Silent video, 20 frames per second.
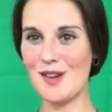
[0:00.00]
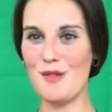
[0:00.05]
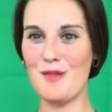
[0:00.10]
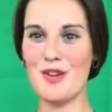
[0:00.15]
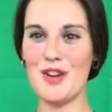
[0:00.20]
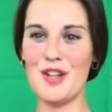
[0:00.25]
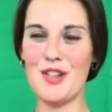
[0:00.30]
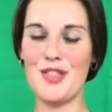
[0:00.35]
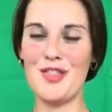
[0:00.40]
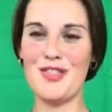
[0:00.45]

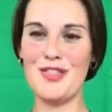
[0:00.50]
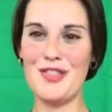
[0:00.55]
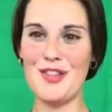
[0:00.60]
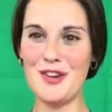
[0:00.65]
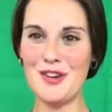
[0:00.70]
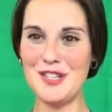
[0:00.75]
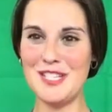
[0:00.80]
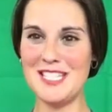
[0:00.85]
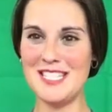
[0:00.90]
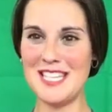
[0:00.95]
over a
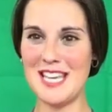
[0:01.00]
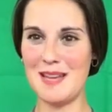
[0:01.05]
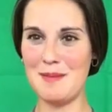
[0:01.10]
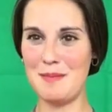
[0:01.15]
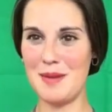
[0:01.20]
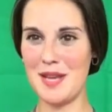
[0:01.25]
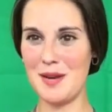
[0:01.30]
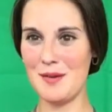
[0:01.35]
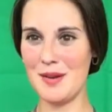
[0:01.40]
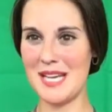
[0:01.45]
30 day
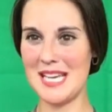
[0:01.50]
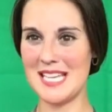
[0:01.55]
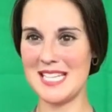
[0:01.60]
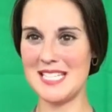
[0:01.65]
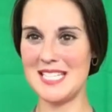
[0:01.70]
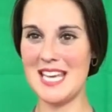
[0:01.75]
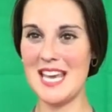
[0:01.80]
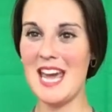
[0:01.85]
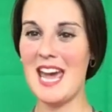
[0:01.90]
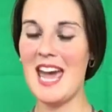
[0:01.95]
period.